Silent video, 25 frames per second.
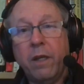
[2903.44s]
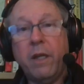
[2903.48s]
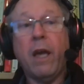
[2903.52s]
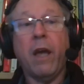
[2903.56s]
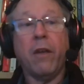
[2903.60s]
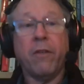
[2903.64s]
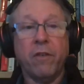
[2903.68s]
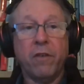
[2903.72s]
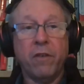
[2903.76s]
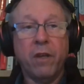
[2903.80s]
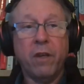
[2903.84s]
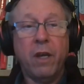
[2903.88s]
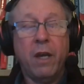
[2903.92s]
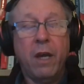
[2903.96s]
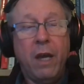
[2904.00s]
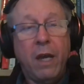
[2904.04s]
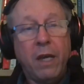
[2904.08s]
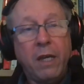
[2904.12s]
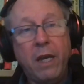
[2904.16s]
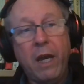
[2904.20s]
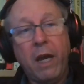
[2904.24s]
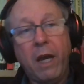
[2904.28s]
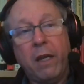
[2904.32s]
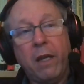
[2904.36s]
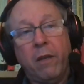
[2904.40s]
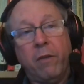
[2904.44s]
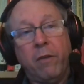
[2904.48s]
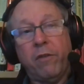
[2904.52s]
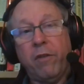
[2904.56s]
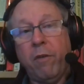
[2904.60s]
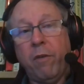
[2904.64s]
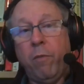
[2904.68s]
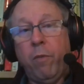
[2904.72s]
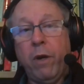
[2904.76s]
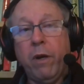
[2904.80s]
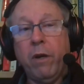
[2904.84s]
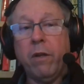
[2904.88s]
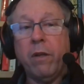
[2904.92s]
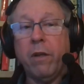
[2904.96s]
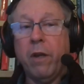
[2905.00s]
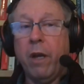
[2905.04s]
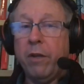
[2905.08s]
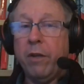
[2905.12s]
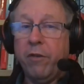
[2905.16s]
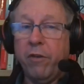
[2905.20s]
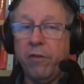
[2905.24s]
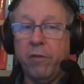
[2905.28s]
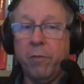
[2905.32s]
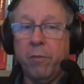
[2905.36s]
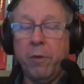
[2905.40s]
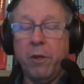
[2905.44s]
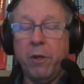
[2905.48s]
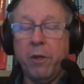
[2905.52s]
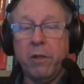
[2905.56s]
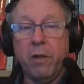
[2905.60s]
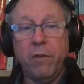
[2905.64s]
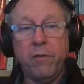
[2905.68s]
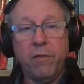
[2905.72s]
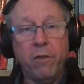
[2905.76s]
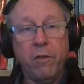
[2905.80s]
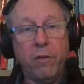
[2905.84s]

Yes. Yeah. So we're, and just to be clear,